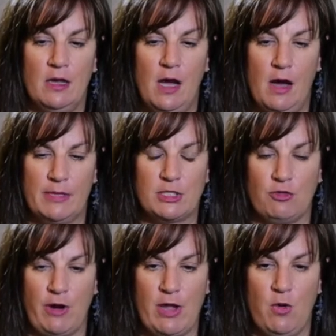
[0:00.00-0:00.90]
It's a
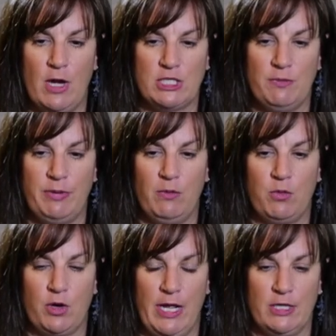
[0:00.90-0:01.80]
great question, but we're
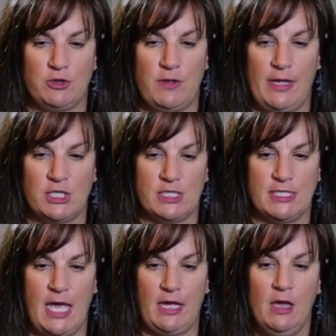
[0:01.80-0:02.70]
going to answer that in just a
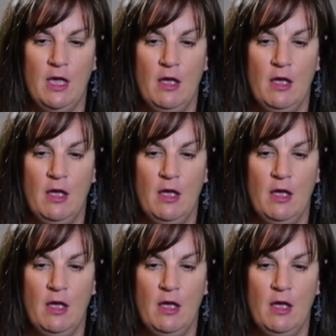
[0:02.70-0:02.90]
sec.